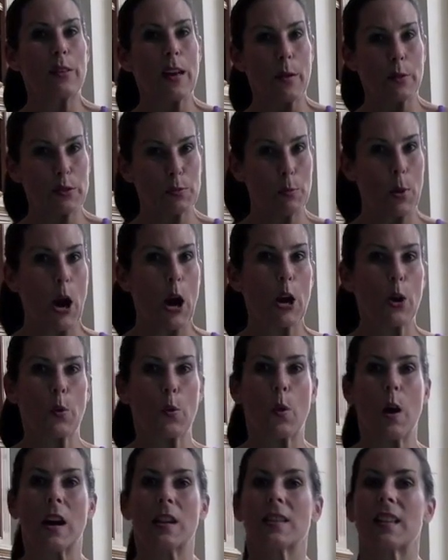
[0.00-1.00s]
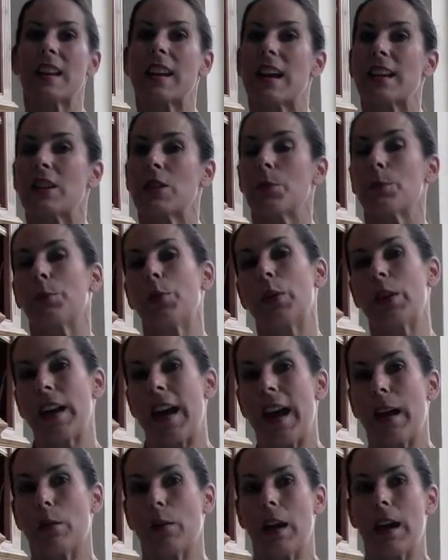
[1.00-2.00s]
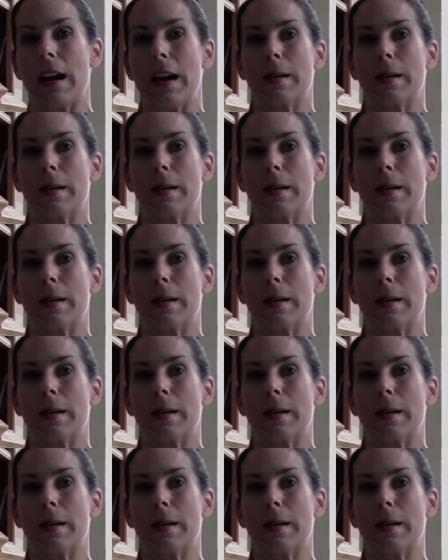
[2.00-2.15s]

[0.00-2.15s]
That was part one that I put out